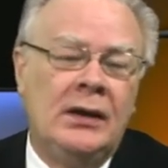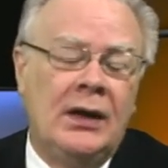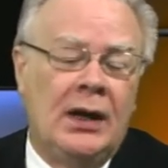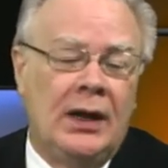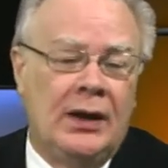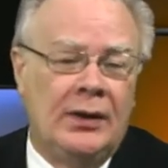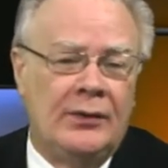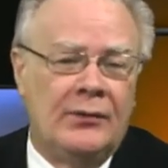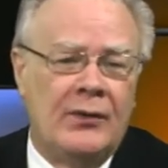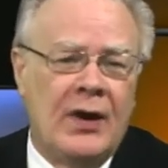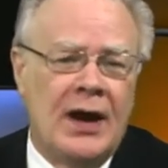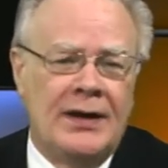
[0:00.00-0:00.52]

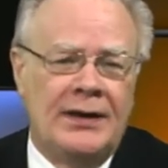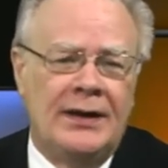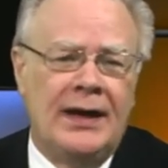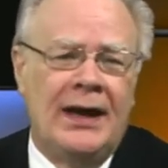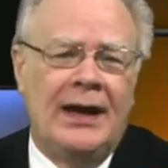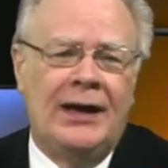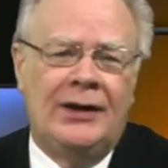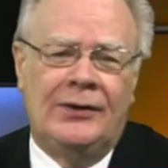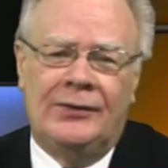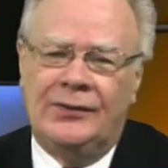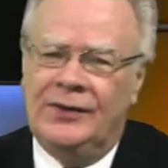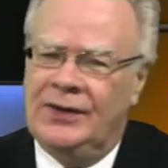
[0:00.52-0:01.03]
And right
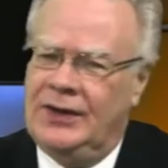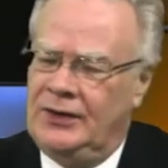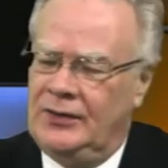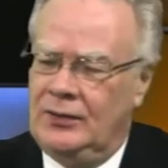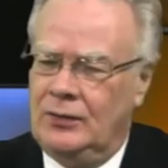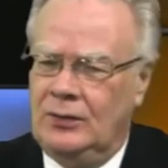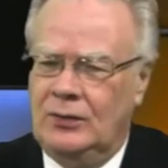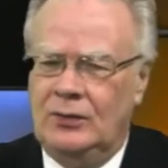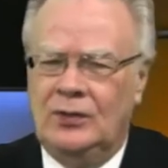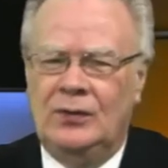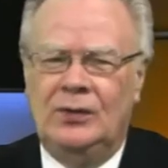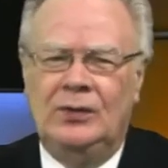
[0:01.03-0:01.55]
now, it
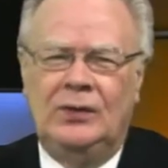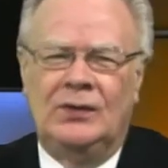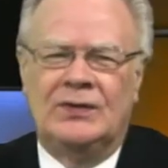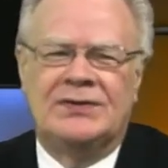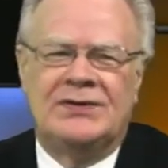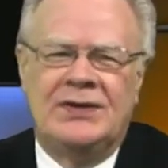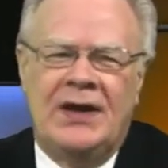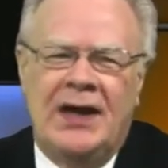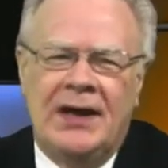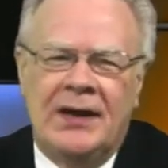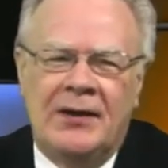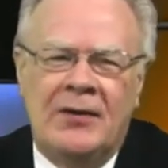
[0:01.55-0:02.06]
all
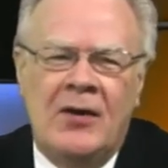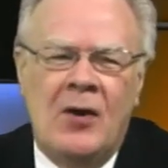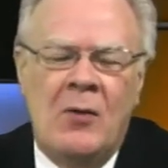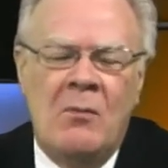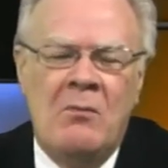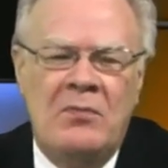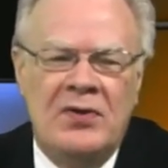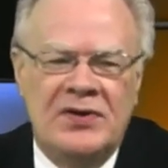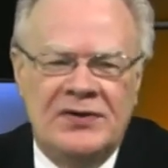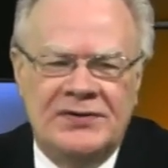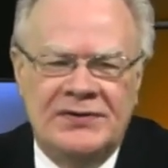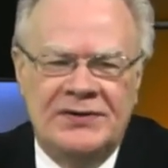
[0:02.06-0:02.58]
looks like
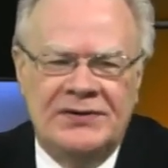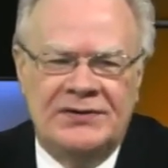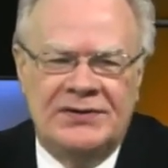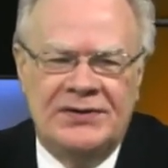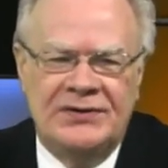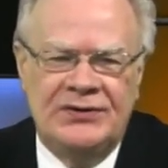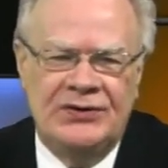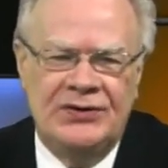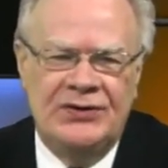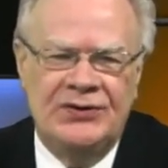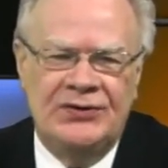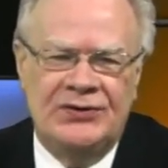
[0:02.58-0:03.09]
business
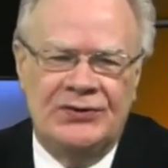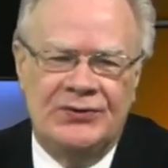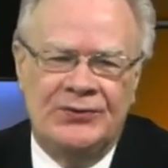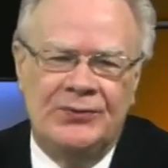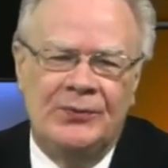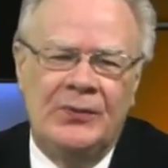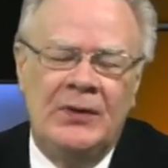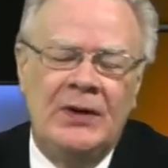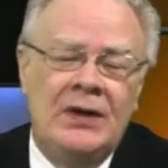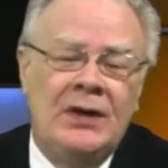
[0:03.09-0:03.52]
as usual.